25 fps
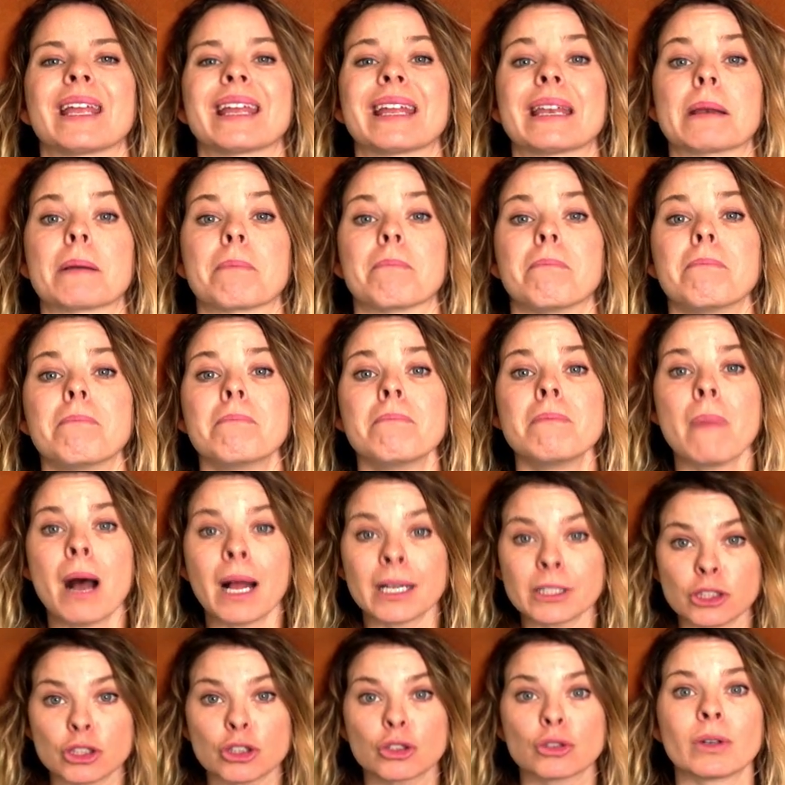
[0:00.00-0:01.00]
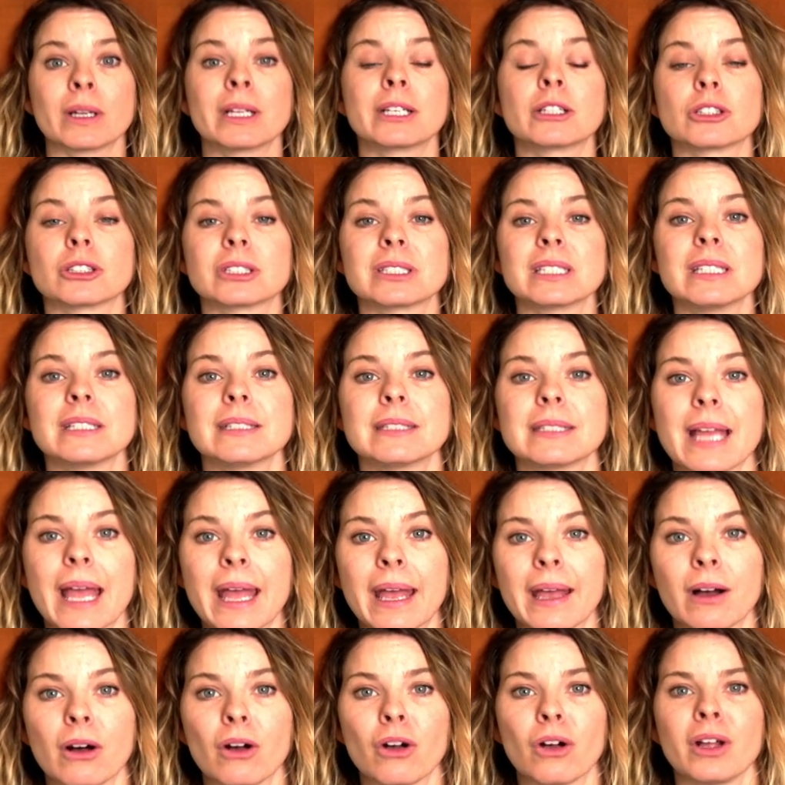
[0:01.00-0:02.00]
in much greater
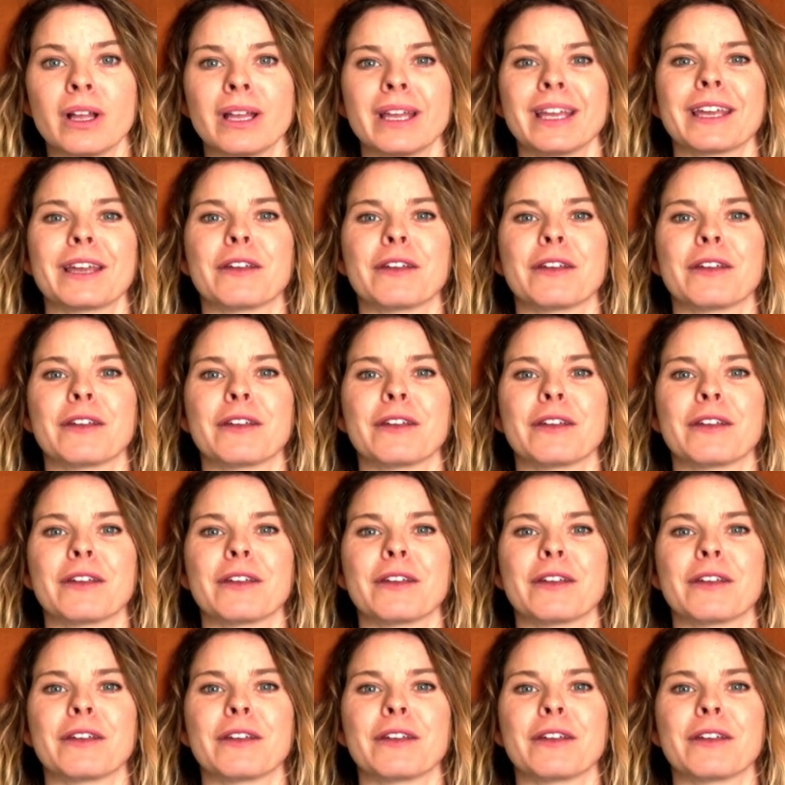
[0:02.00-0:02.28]
detail.